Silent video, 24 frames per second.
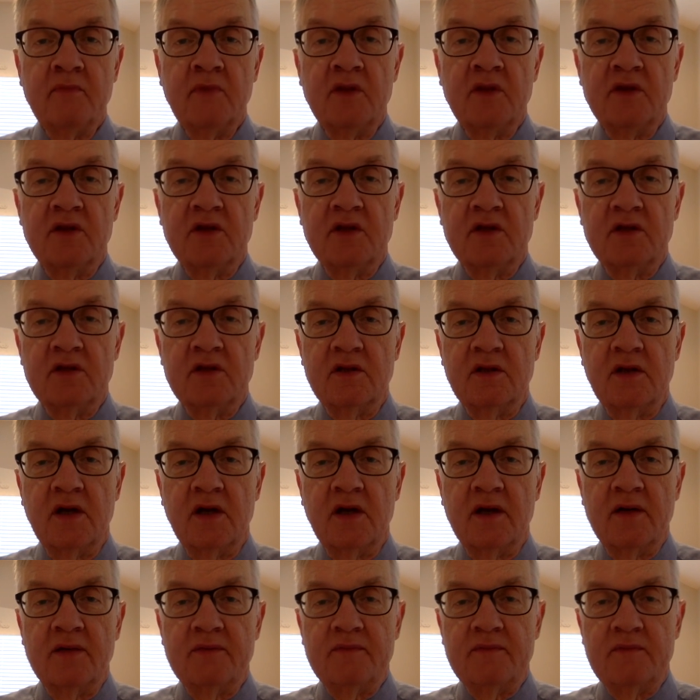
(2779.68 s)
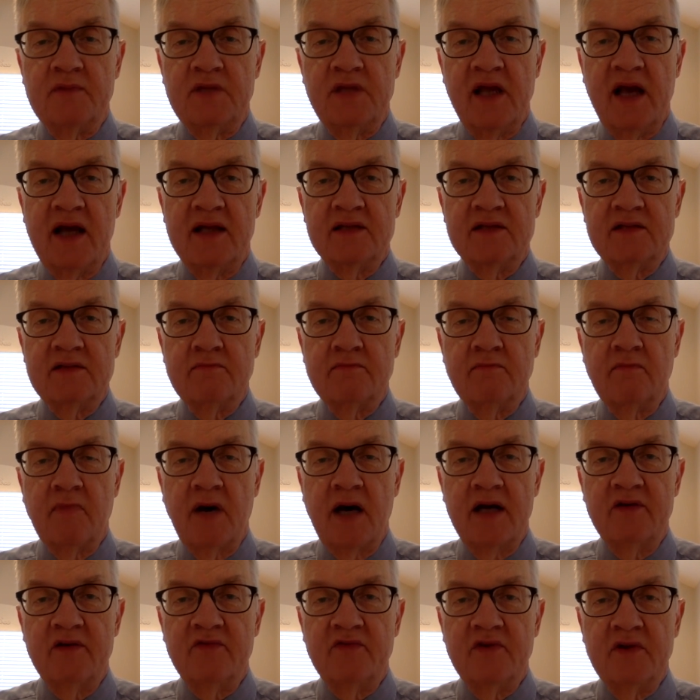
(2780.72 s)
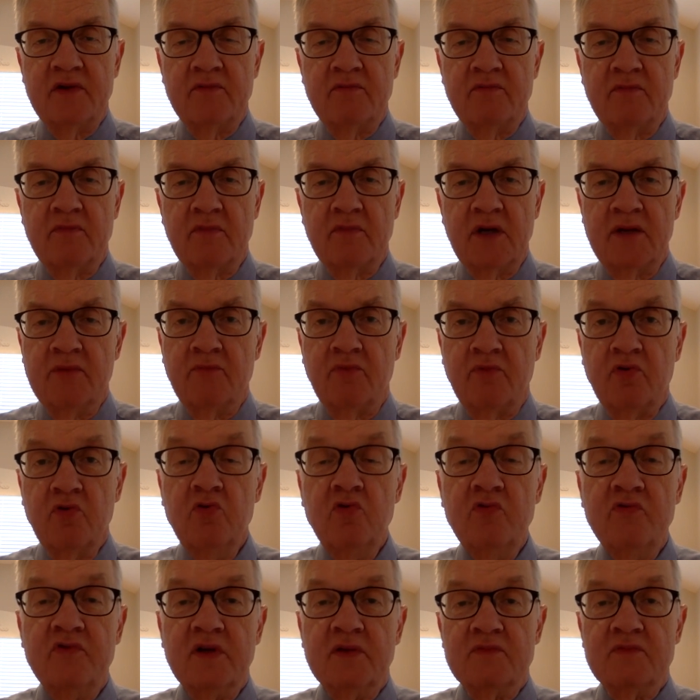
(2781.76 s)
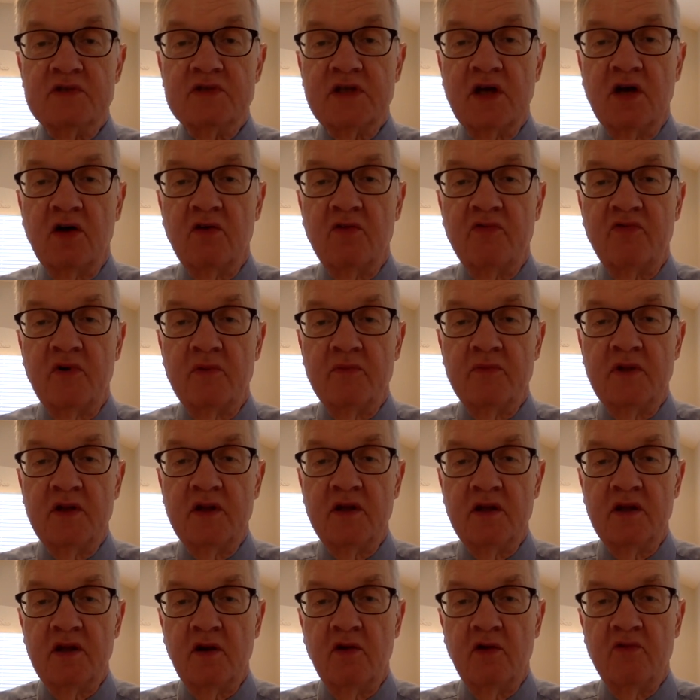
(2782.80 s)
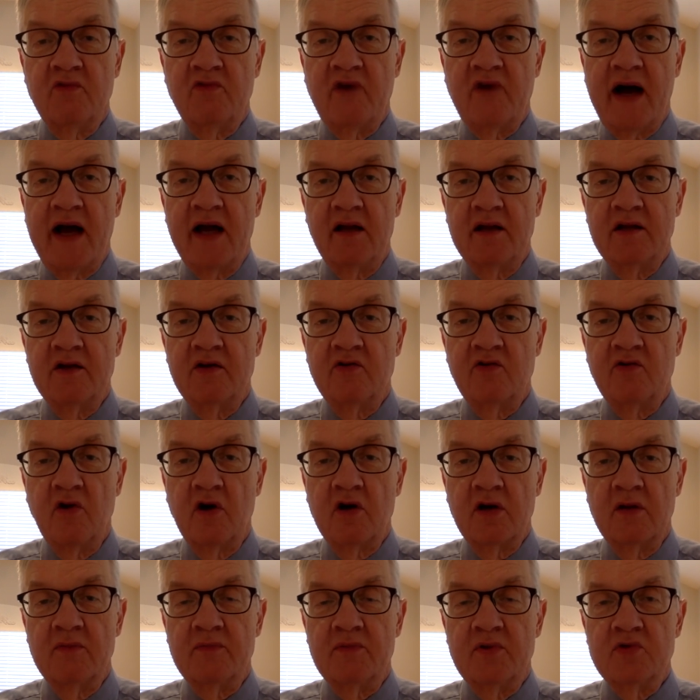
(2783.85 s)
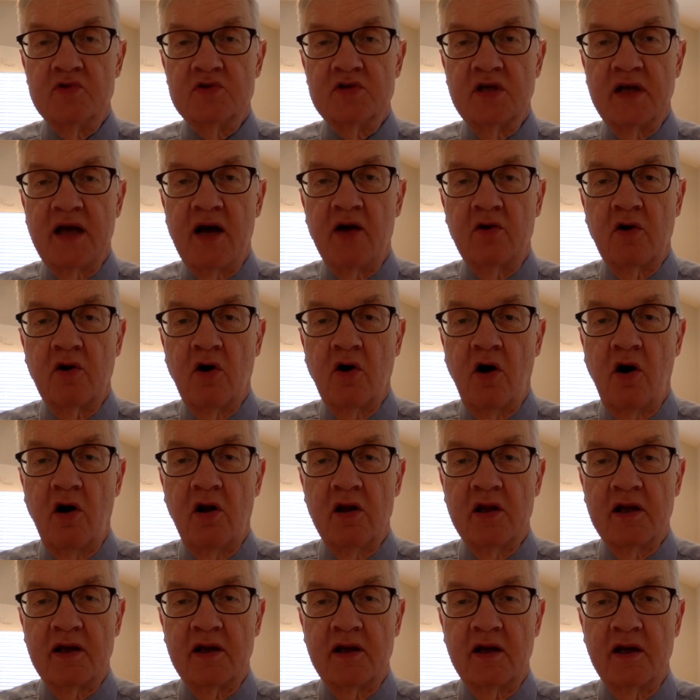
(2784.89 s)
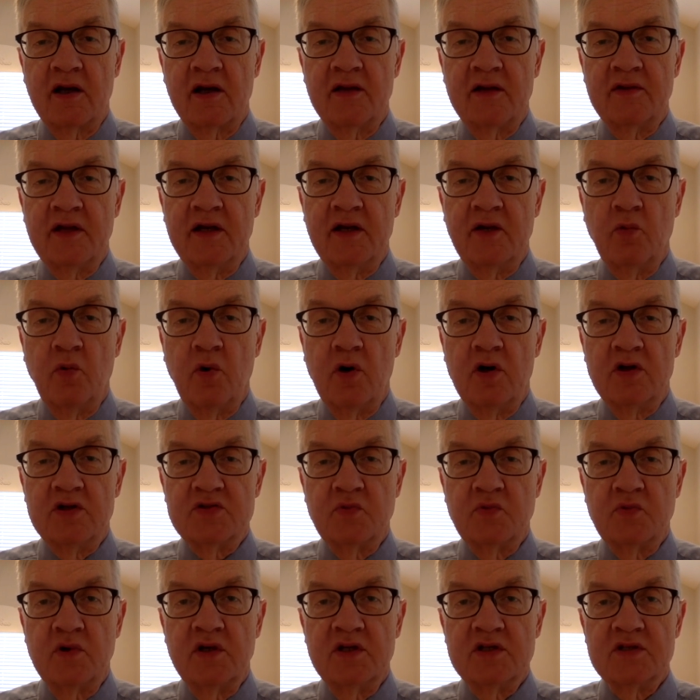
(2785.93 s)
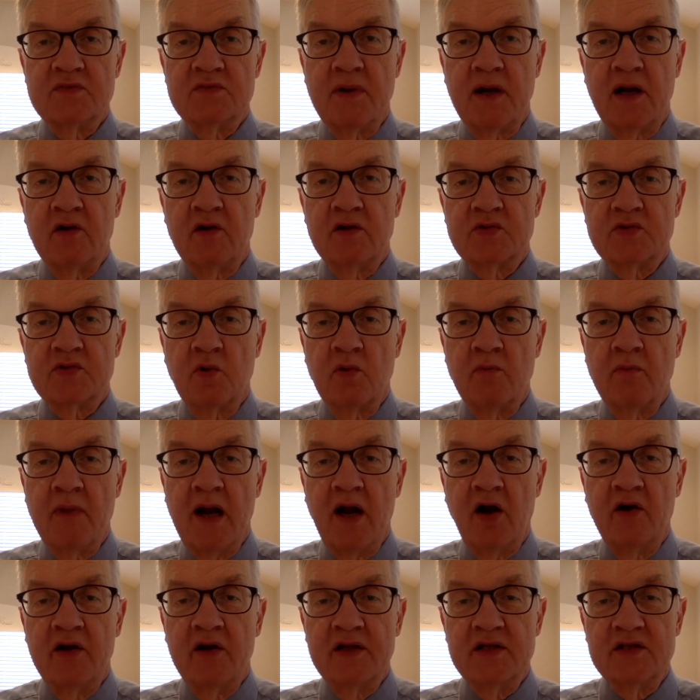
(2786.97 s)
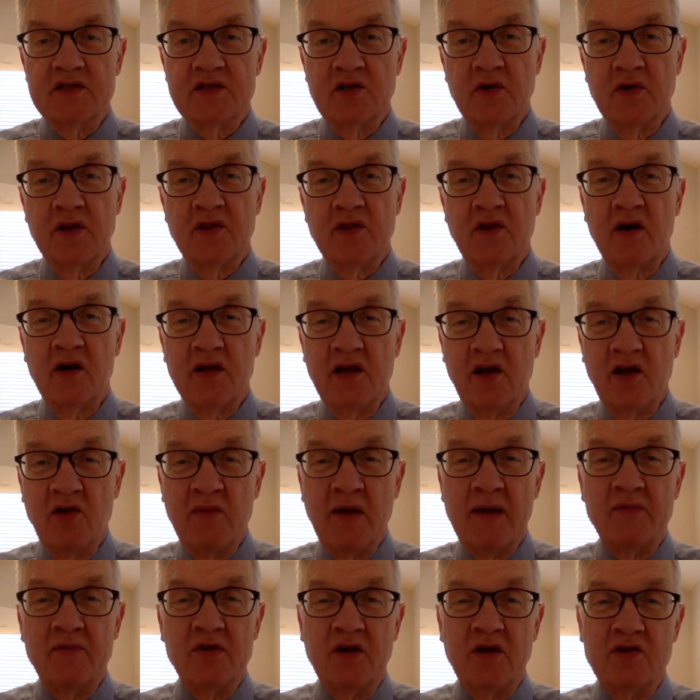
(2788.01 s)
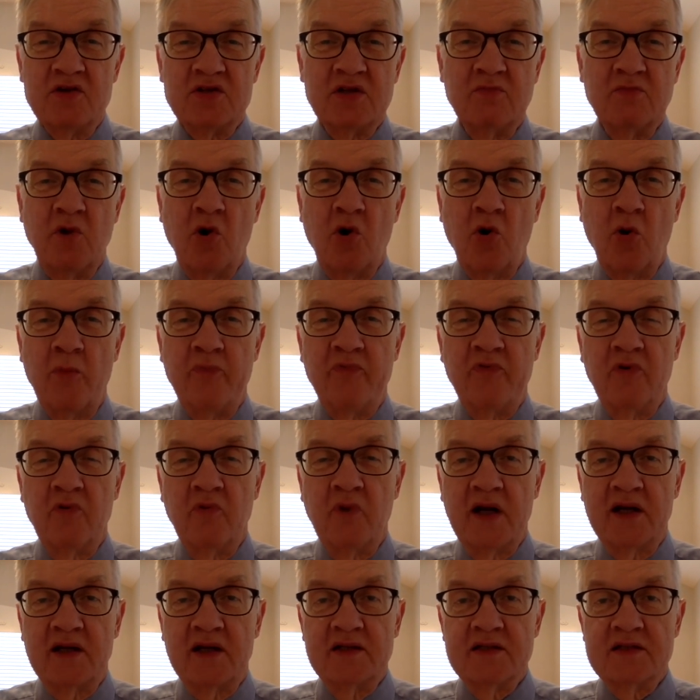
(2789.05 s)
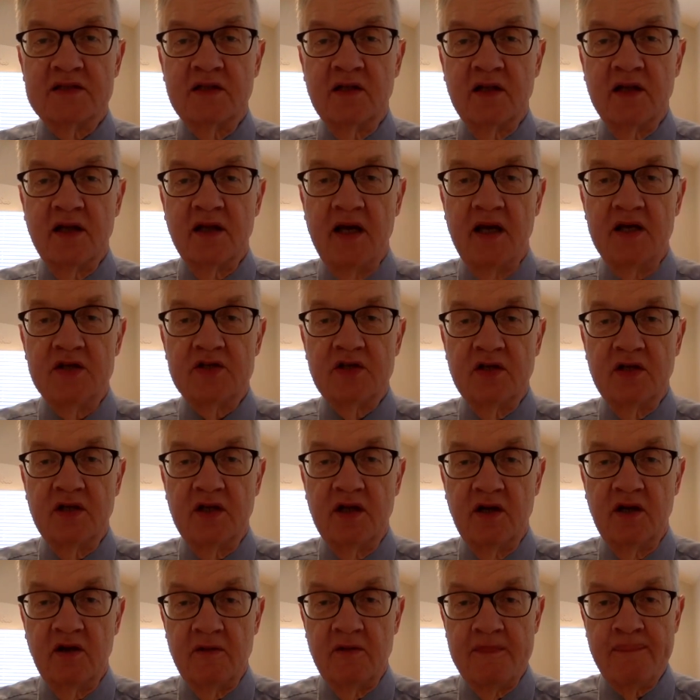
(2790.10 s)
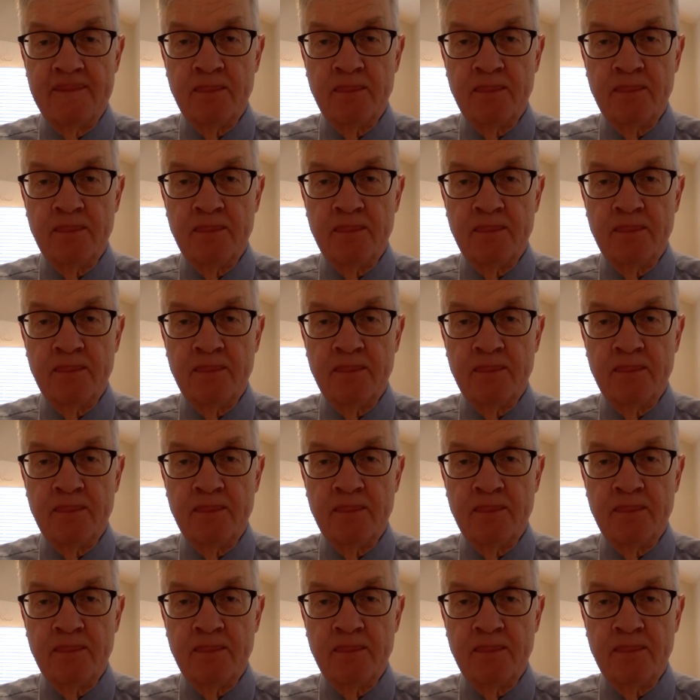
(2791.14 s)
the dad might have improved himself from the violent drug abusing alcoholic that he was when his parents were married. So he thought, maybe there's some hope for reconciliation here.